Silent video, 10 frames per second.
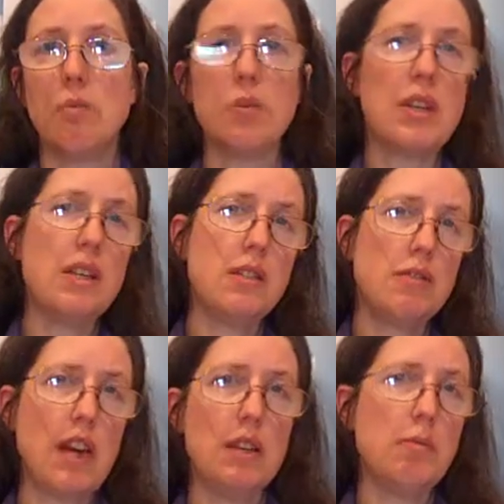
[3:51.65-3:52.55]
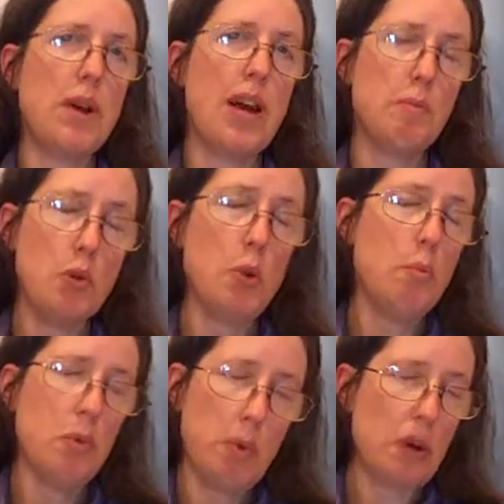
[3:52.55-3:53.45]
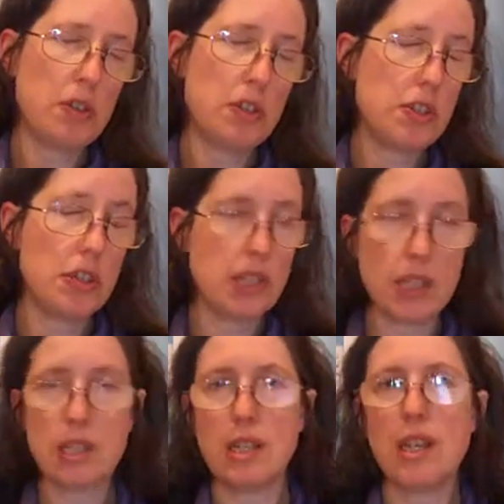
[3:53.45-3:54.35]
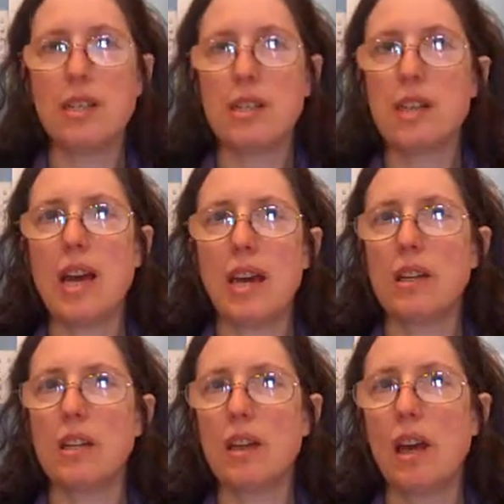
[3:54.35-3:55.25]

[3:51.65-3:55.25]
but they develop abnormal postures instead.